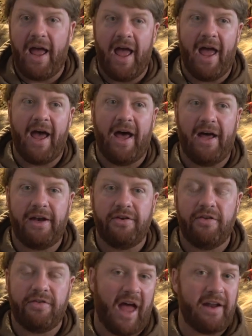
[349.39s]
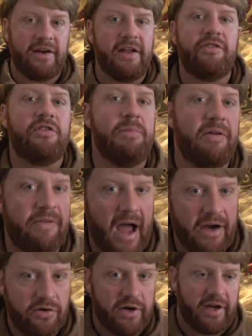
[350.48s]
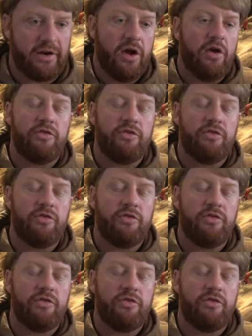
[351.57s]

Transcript: And that needs to be factored in.